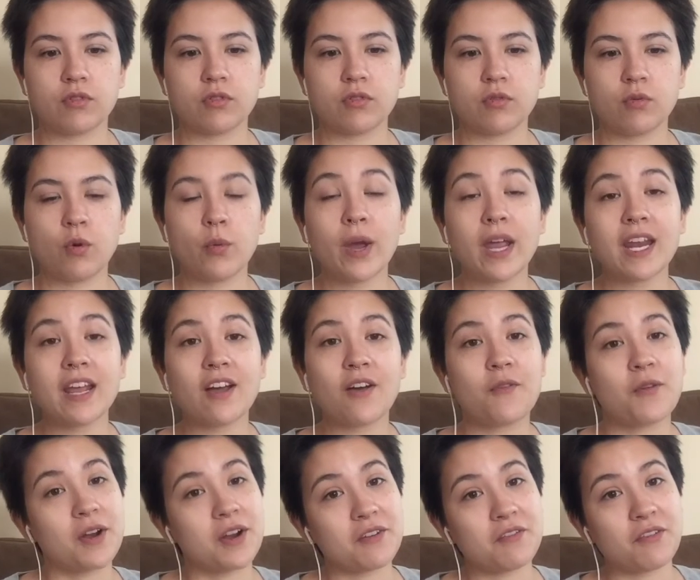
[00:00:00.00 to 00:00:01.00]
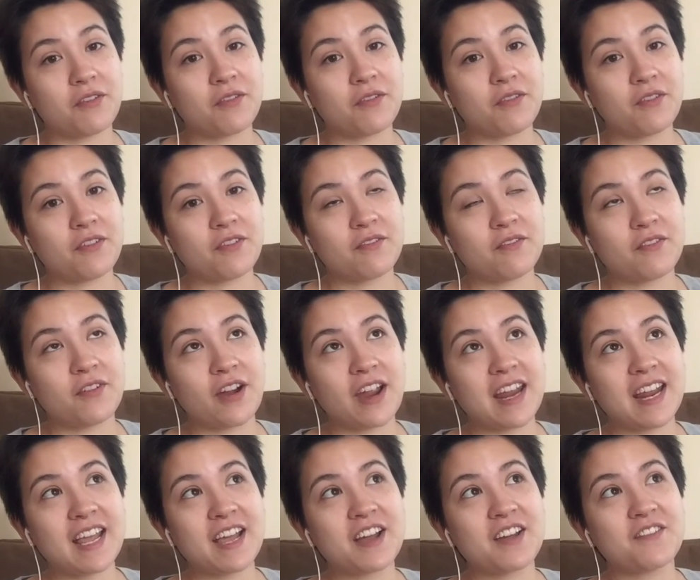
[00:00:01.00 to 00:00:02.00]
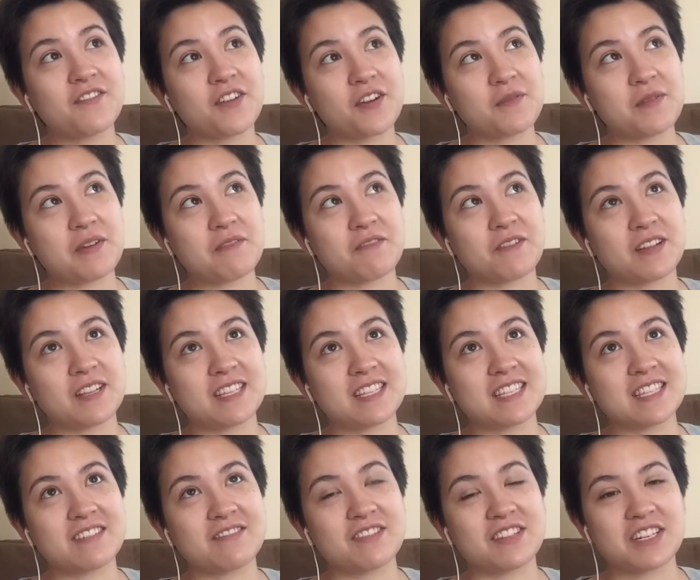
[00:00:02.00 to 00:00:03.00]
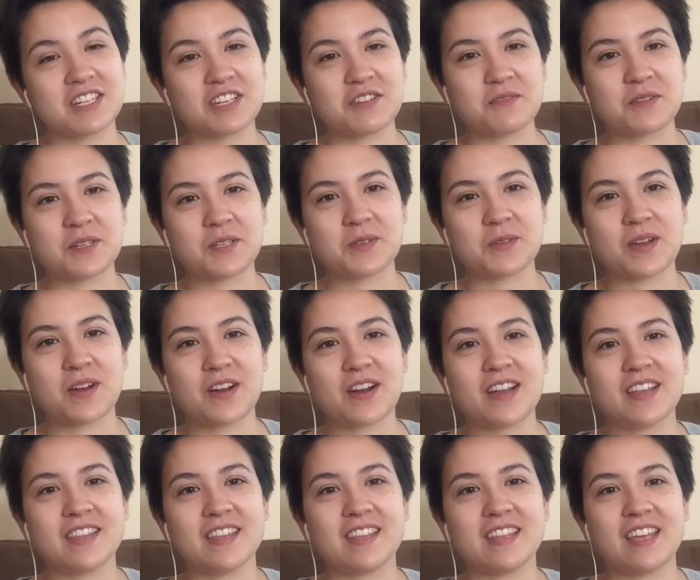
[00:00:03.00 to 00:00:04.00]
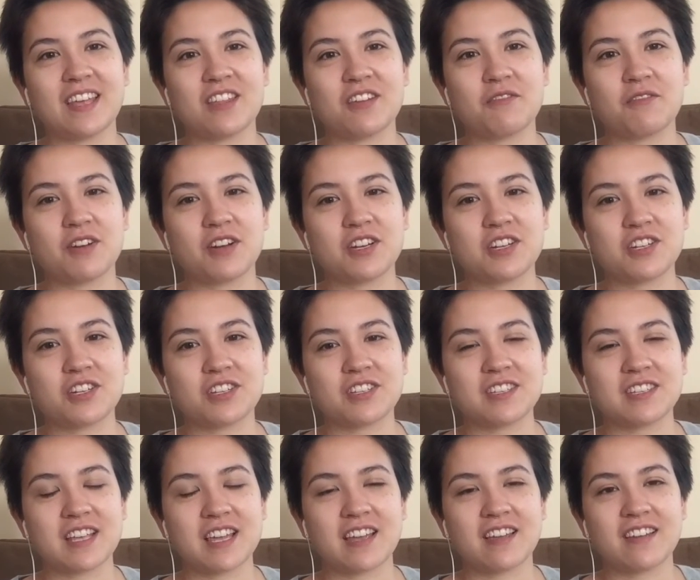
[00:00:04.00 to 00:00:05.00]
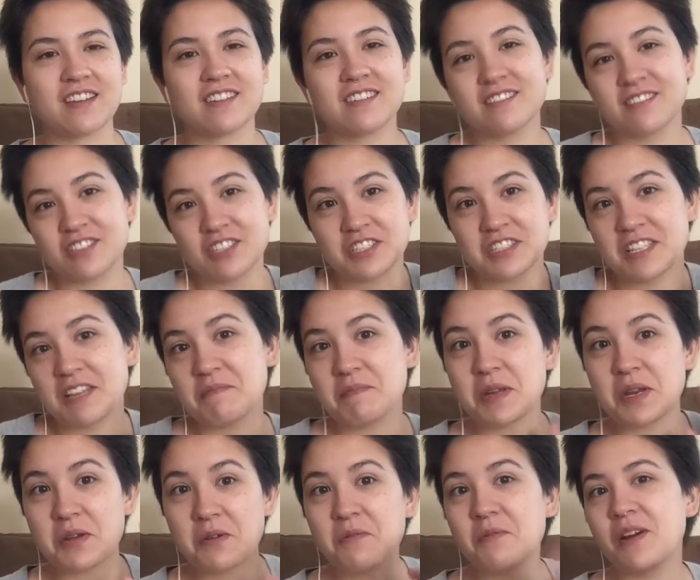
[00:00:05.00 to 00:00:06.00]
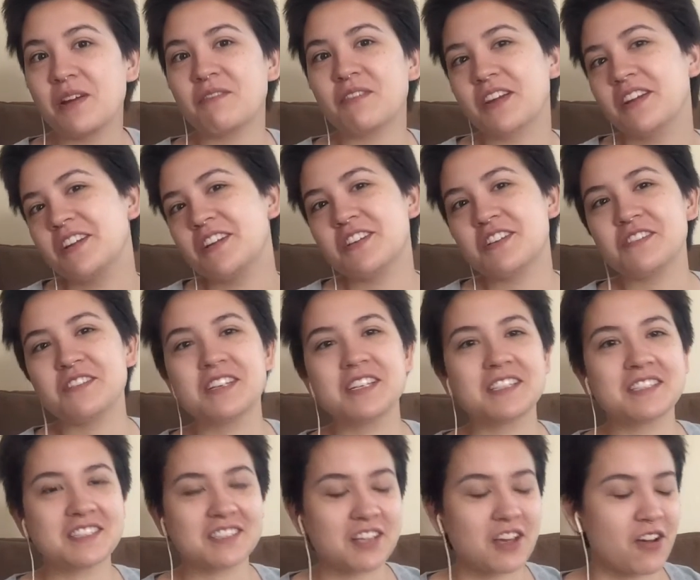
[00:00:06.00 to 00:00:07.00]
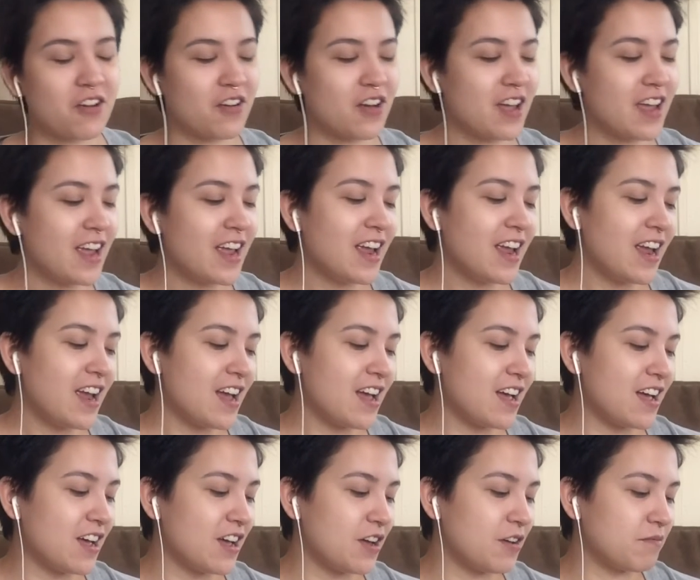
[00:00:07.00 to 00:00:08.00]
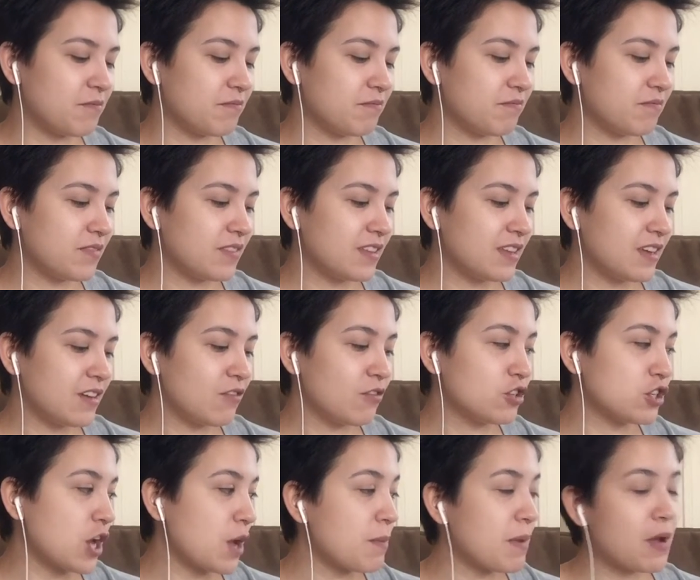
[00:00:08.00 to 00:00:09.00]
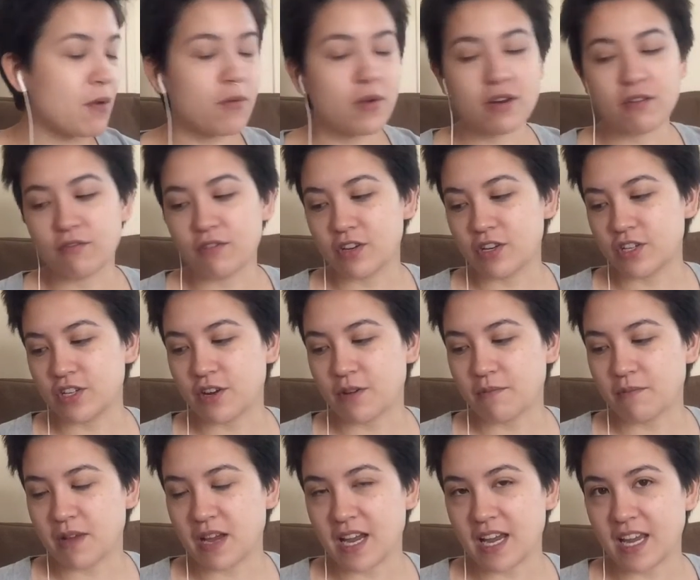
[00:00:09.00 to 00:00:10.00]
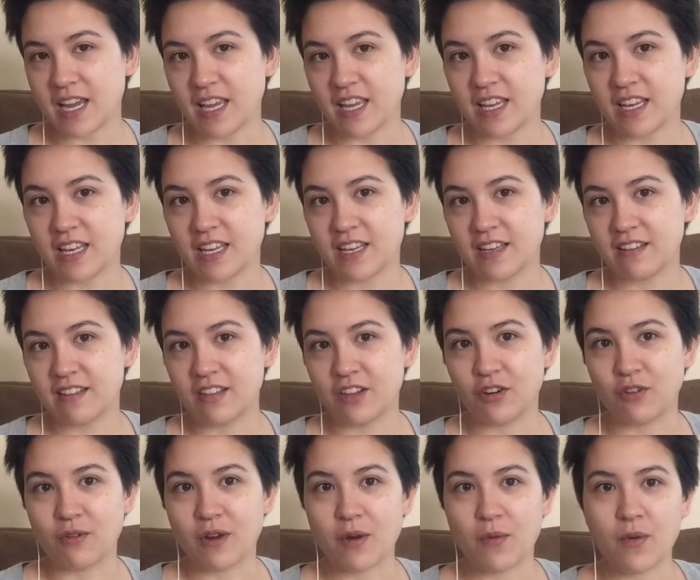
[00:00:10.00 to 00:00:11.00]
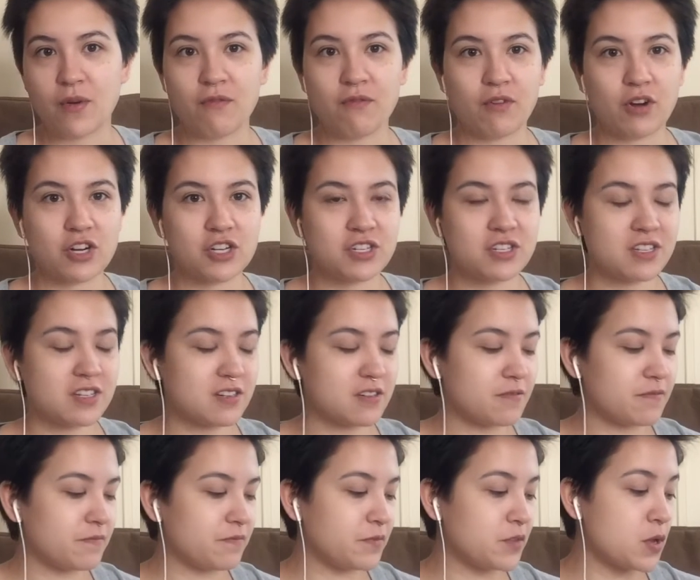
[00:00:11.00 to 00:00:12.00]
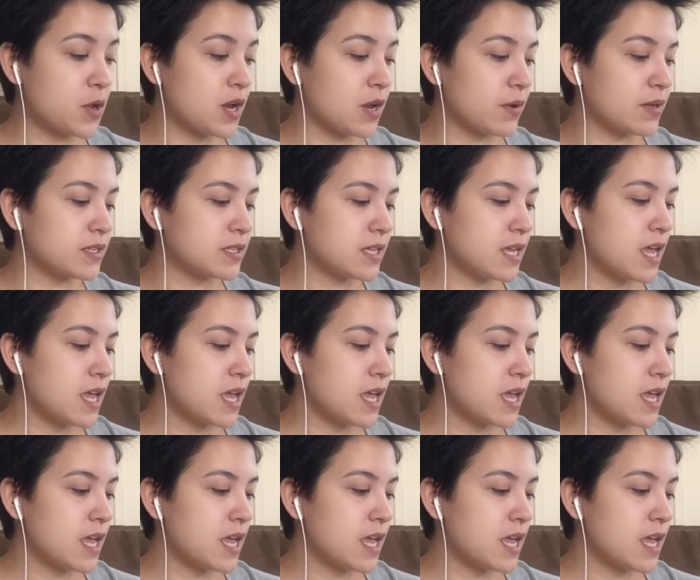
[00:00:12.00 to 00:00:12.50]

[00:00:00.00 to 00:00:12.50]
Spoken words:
we're waiting on one of my friends to finish up her sweater, and then the other one is just like, just let me know when we're going to do it. So, which I might want to finish up my little red one first. So anyways,